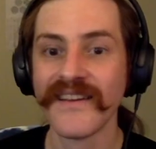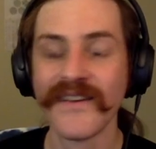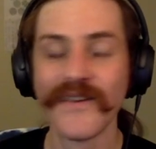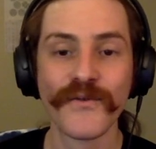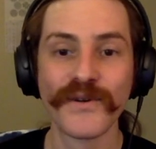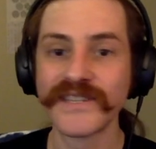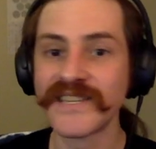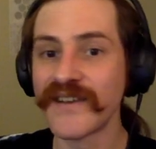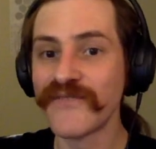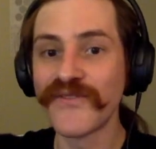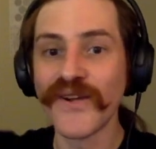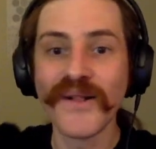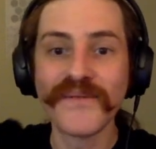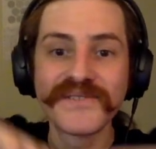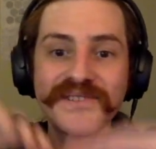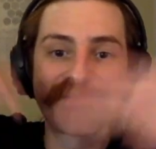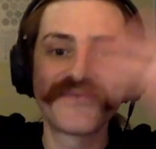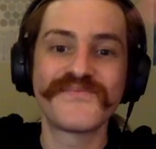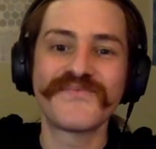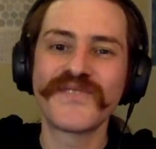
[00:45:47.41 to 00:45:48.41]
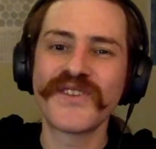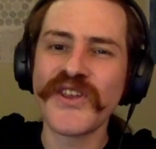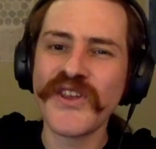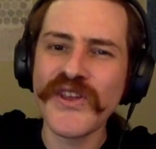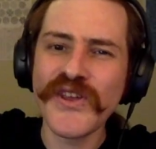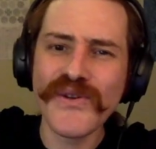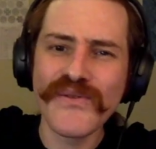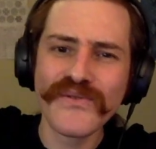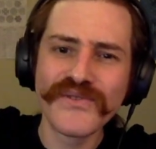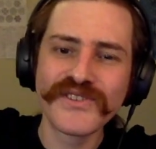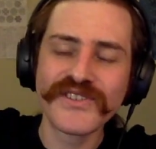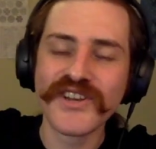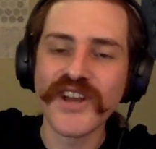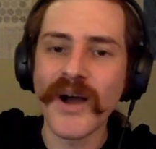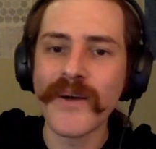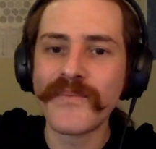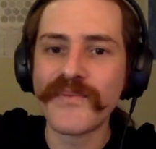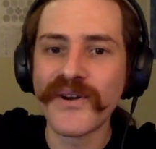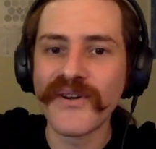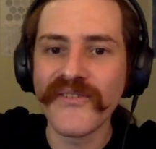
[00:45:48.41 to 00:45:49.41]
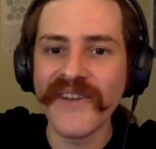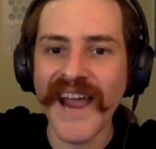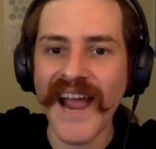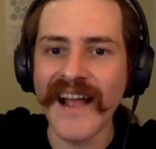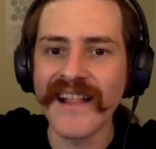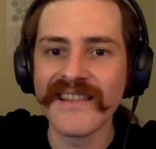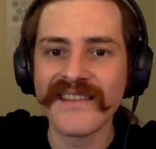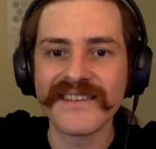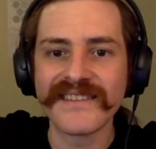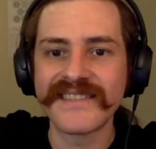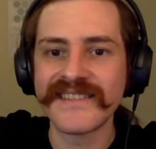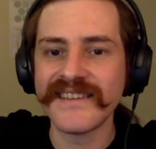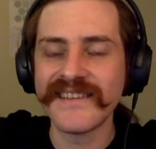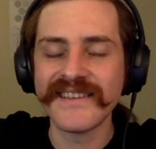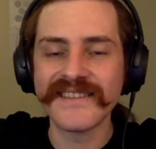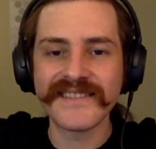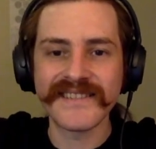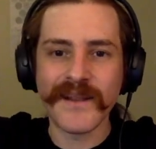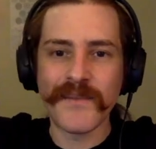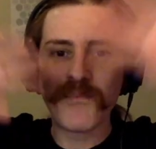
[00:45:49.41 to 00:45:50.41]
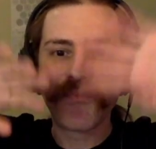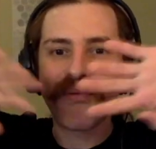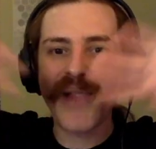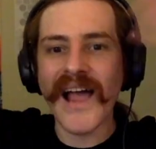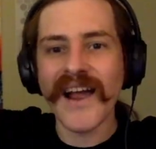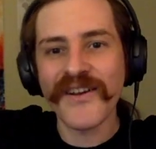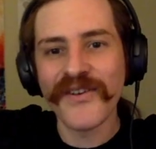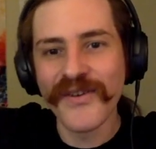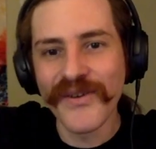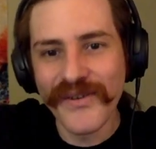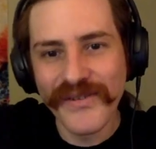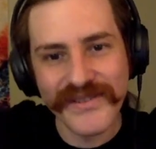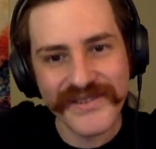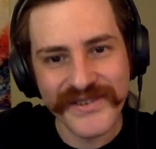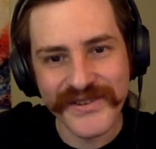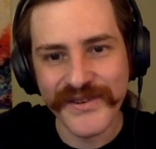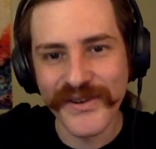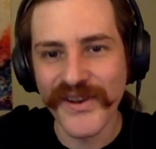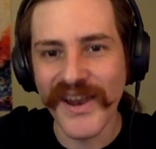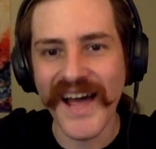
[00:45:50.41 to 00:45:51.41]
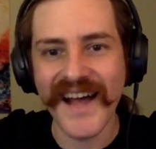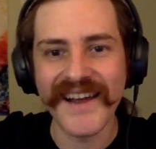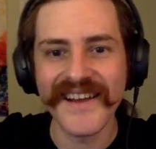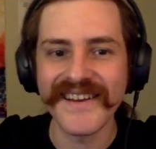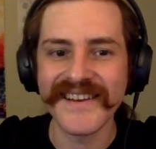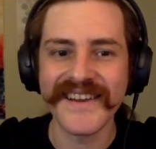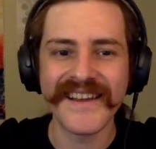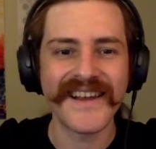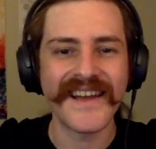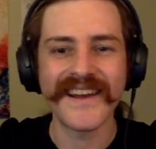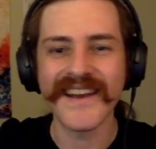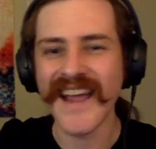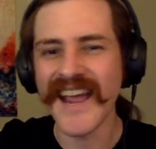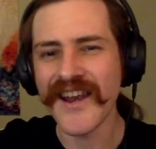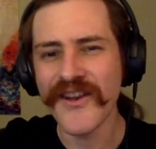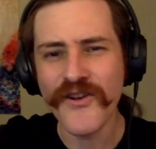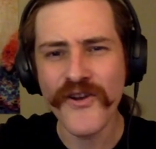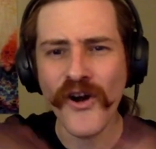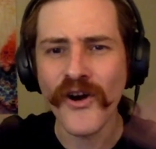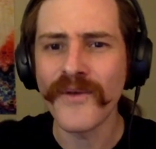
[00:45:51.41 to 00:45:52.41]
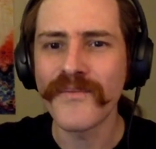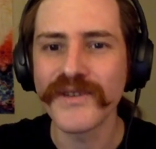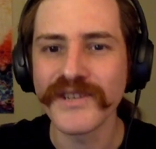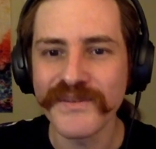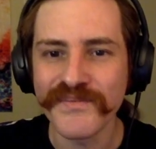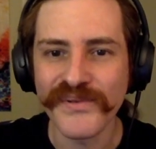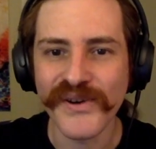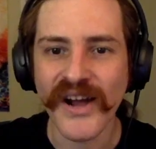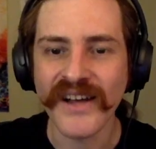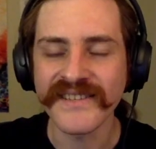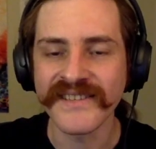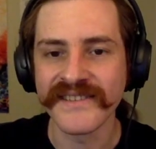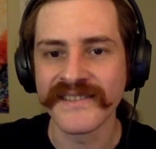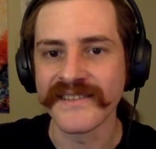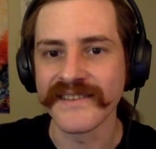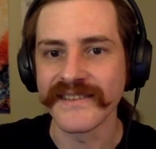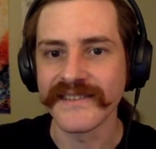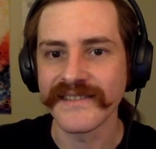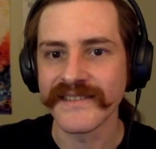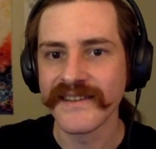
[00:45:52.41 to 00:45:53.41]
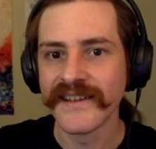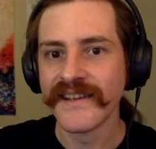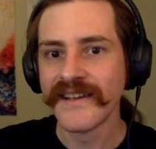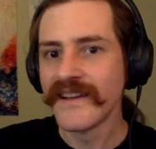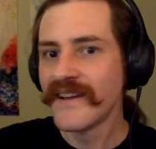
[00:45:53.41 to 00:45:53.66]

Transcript: which involves a huge number of galaxies and black holes colliding and enormous processes.